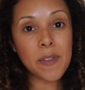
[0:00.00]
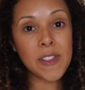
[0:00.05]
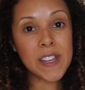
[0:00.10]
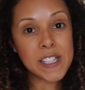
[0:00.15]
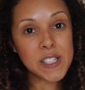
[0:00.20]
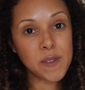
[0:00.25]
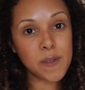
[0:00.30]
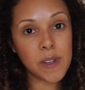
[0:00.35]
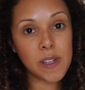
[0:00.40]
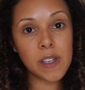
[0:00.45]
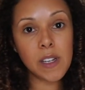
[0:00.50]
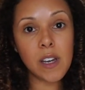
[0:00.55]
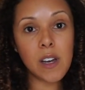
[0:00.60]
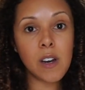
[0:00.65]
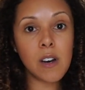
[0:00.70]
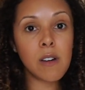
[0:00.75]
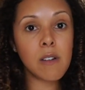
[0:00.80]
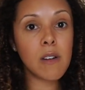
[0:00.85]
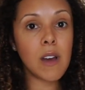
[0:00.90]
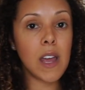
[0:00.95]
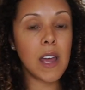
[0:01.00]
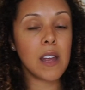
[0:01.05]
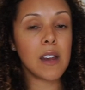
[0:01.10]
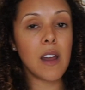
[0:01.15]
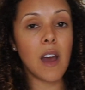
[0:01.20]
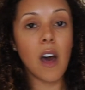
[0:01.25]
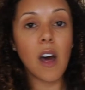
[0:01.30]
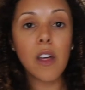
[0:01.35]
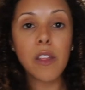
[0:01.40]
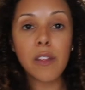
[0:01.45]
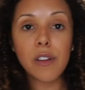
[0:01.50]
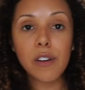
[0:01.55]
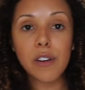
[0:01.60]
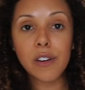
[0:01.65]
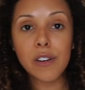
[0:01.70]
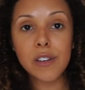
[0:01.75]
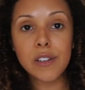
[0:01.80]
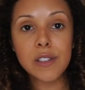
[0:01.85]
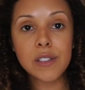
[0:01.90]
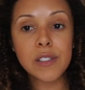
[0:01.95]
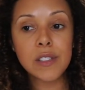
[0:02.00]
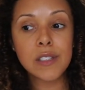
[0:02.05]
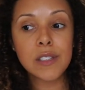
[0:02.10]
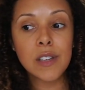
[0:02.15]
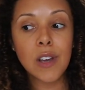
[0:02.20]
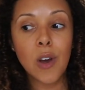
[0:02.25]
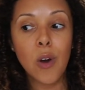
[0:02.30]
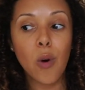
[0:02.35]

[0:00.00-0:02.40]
this video and others,